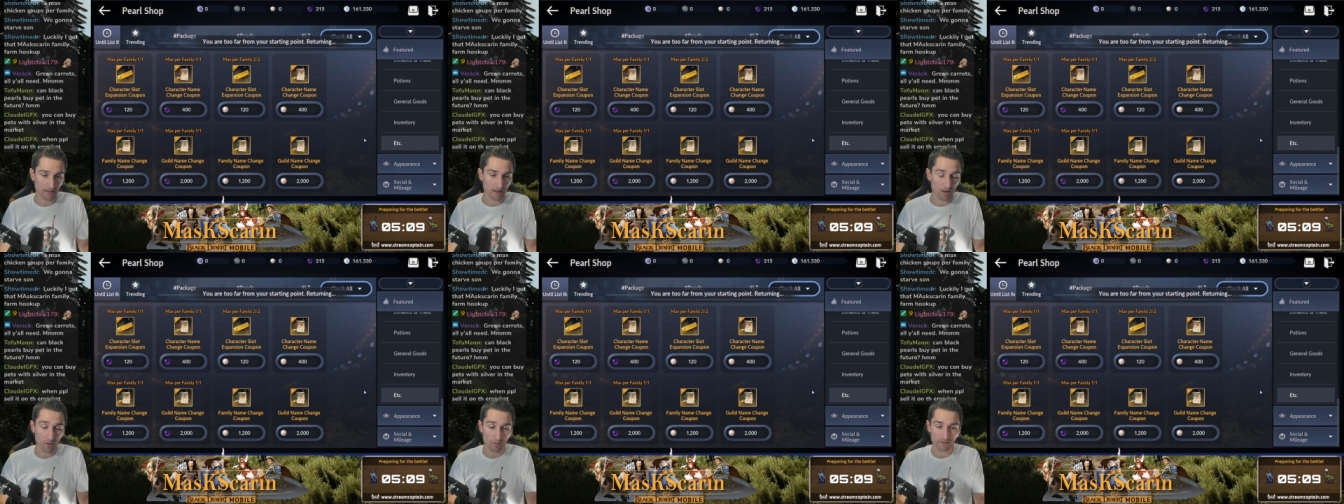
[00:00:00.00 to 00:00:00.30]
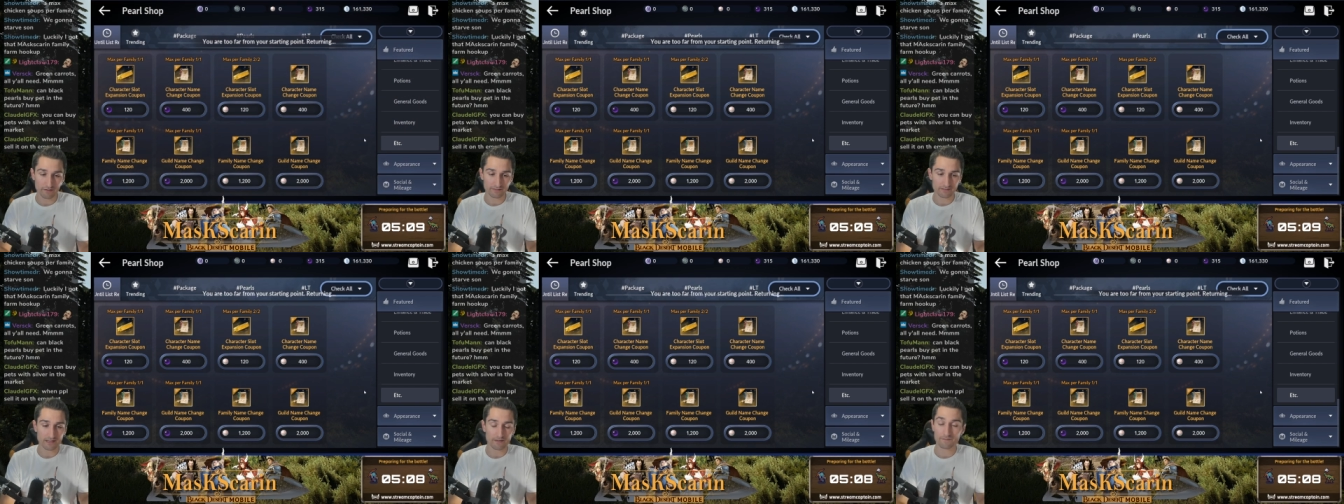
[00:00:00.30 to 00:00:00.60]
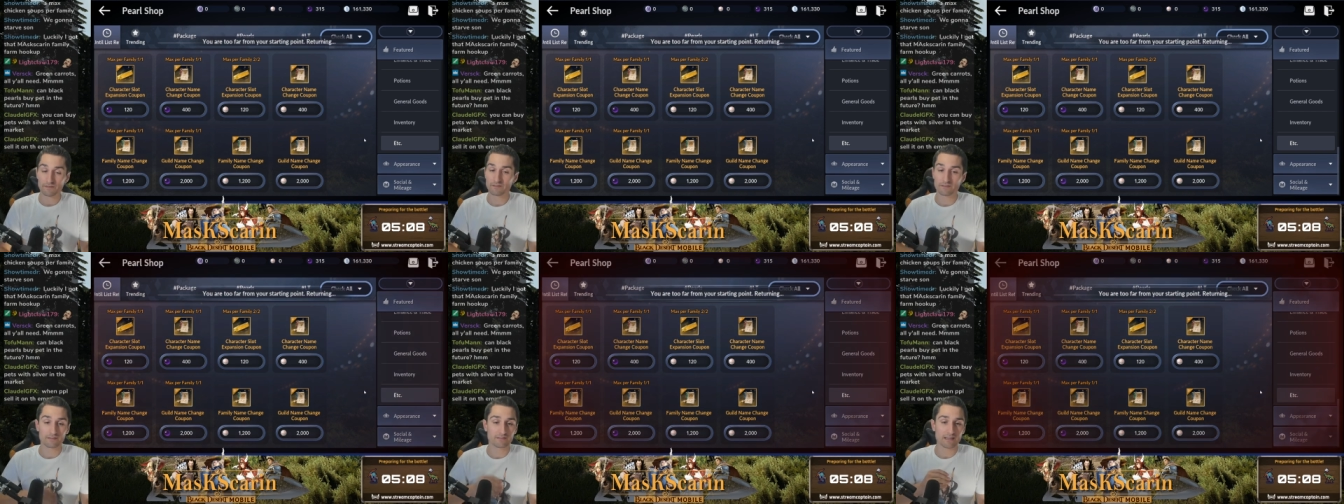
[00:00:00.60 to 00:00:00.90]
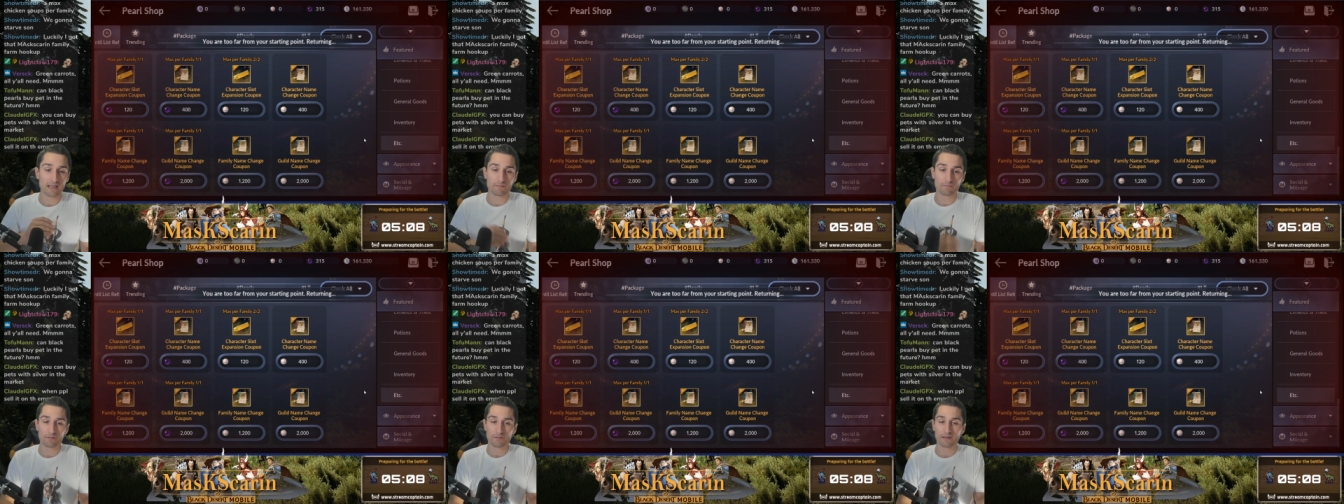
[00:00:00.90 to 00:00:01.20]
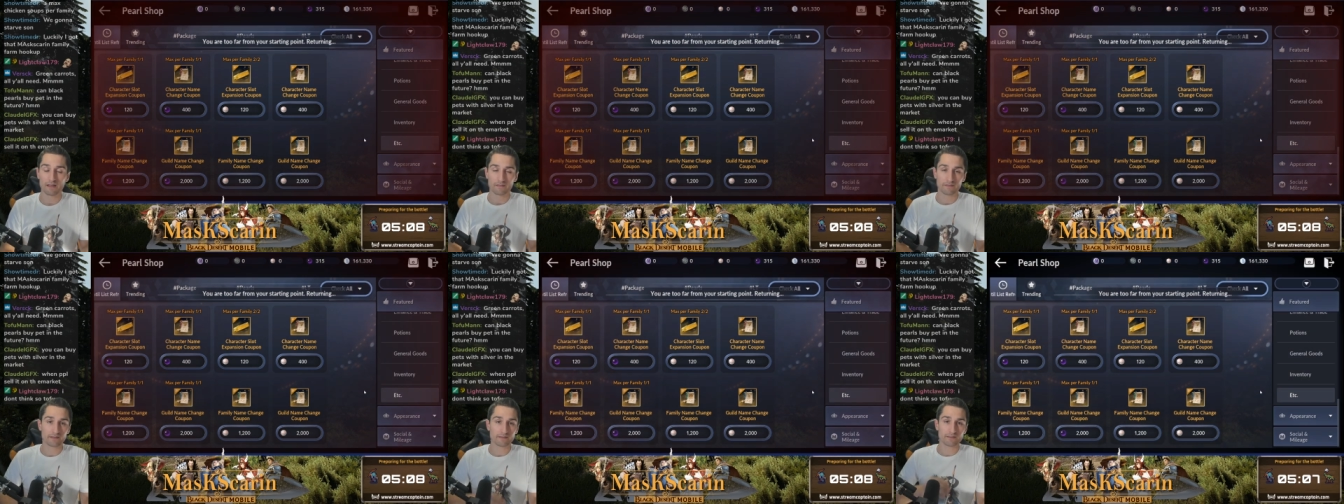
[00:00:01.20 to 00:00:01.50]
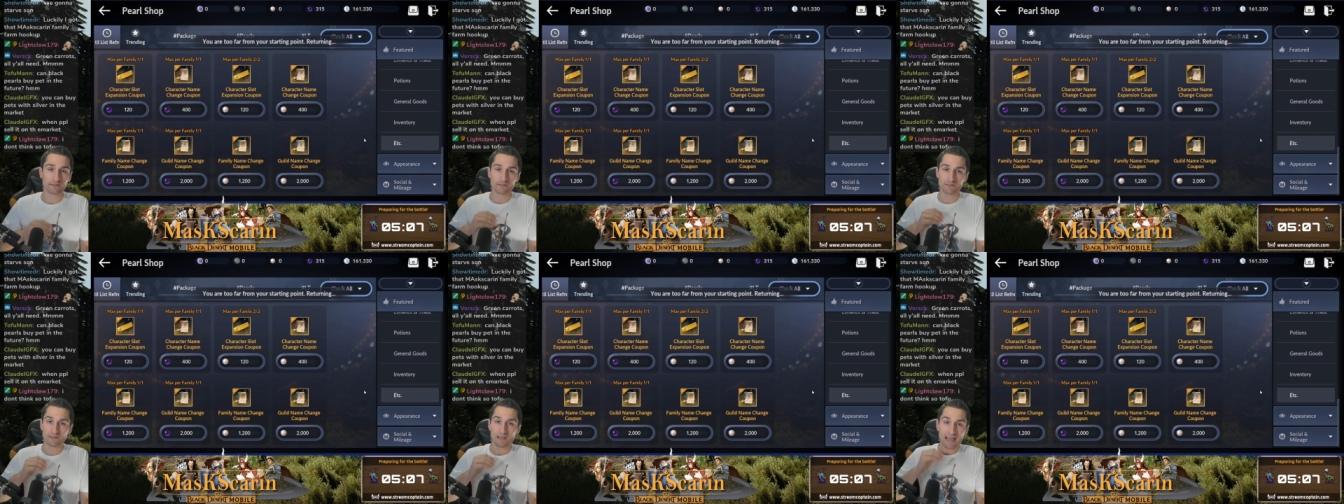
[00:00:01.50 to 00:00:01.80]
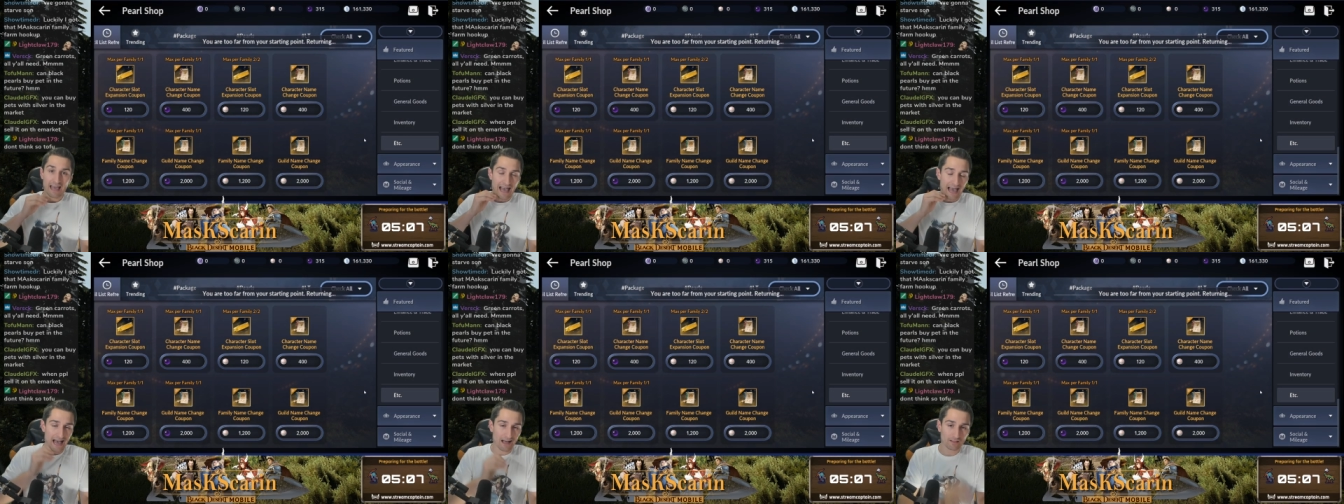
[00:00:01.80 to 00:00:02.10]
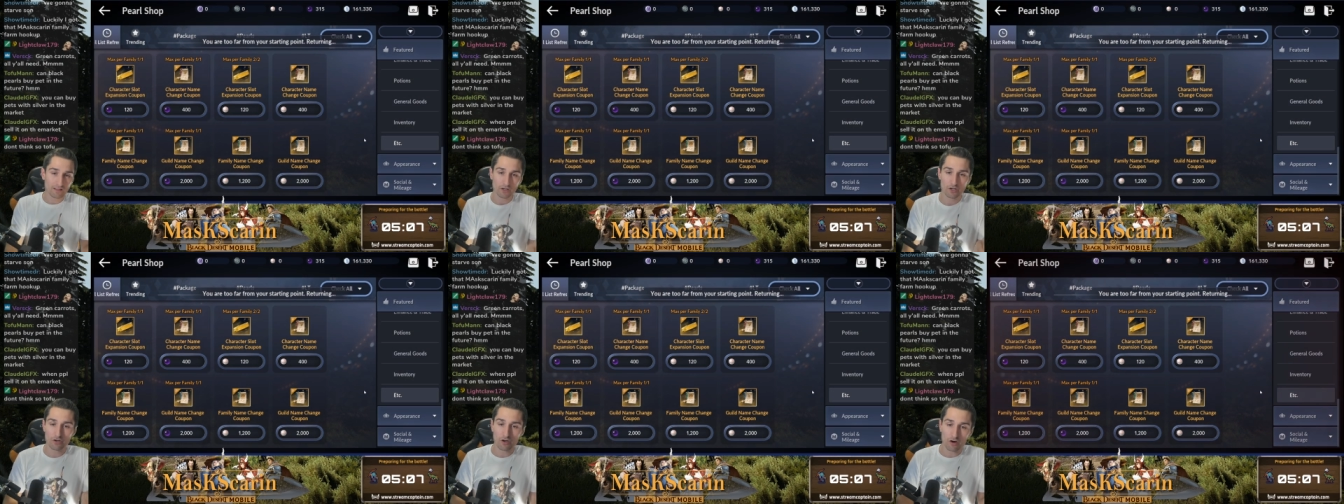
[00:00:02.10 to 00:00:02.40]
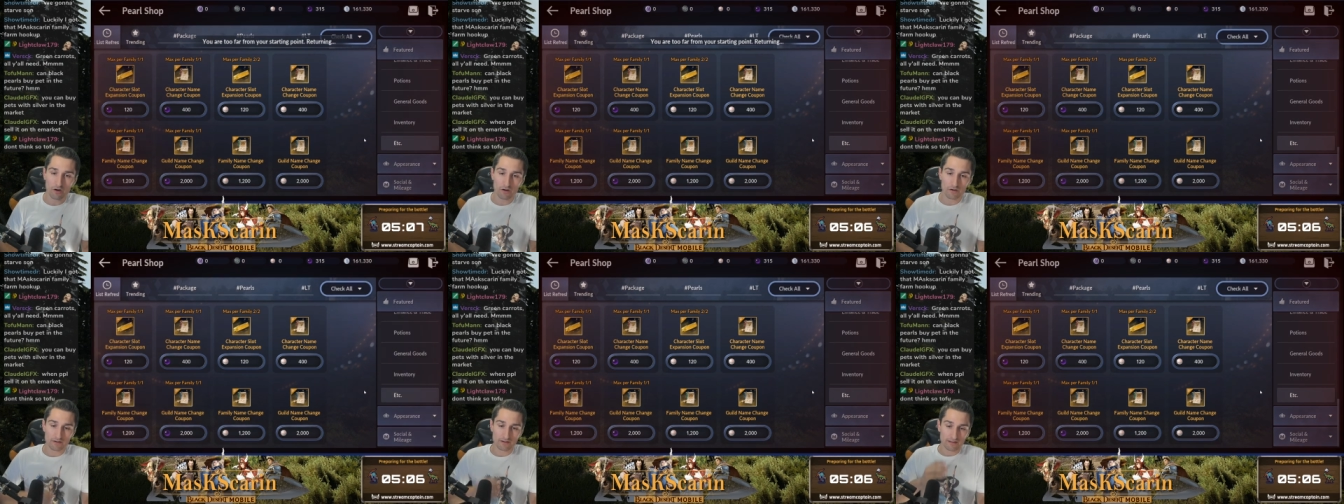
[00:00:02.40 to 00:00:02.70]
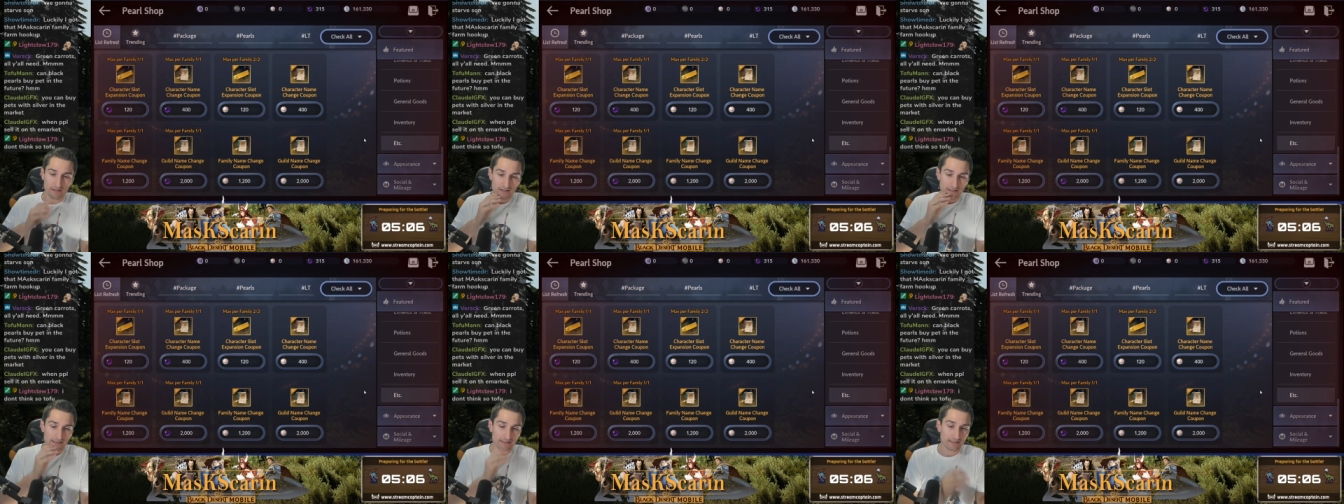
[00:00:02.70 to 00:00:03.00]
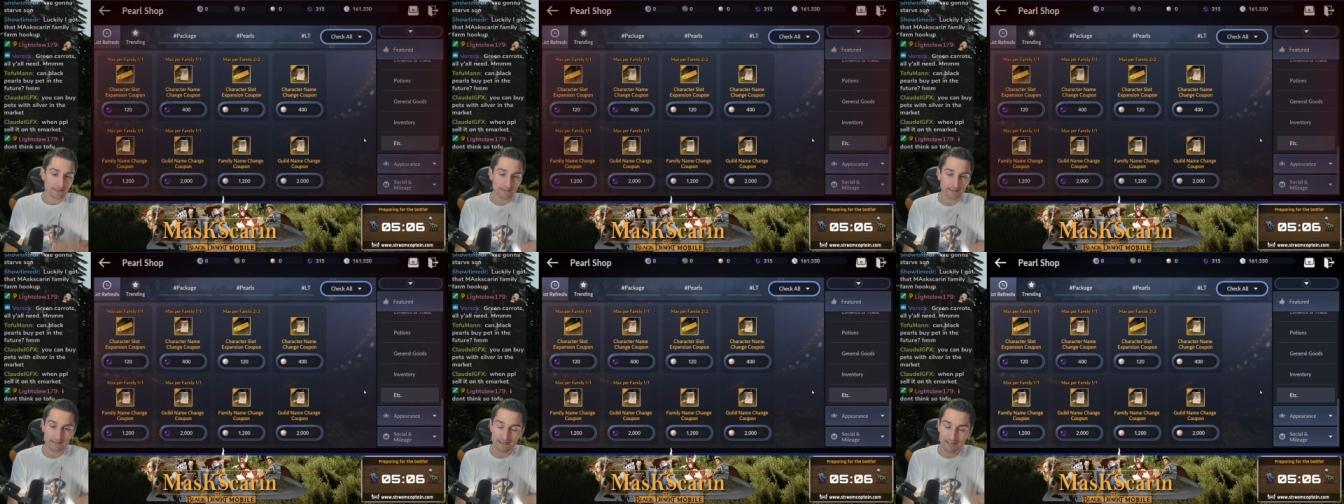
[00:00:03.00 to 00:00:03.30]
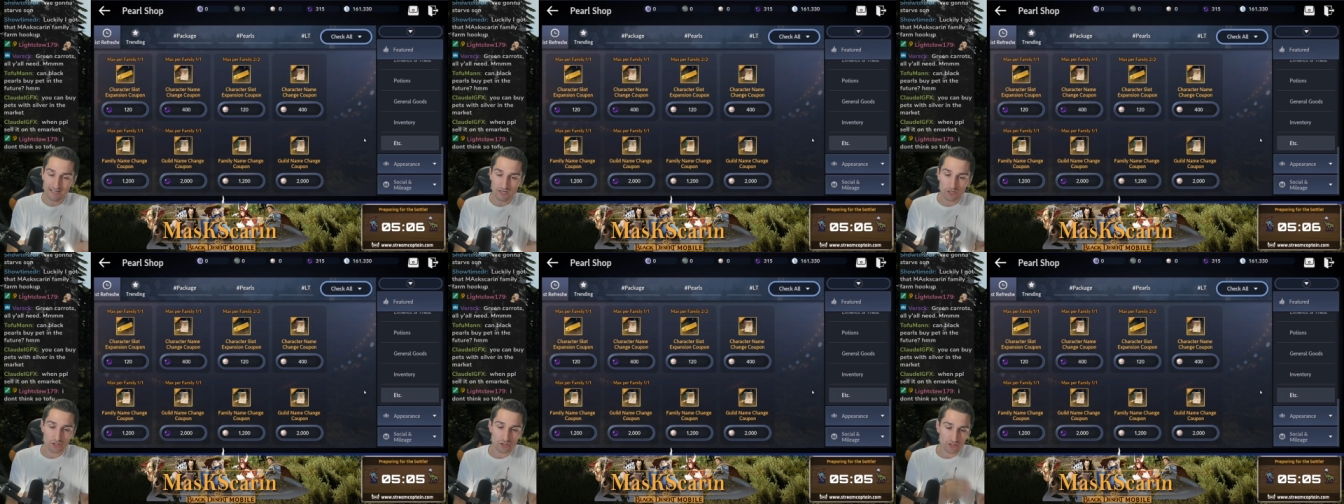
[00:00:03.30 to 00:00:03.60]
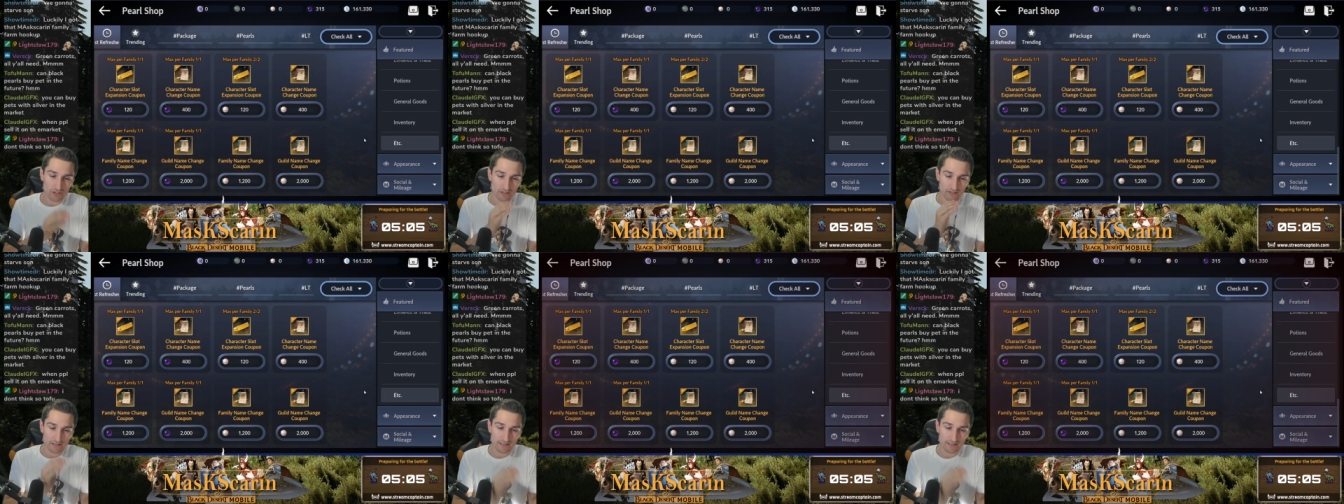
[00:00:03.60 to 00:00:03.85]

All this stuff is the same thing. This is a la carte, niche.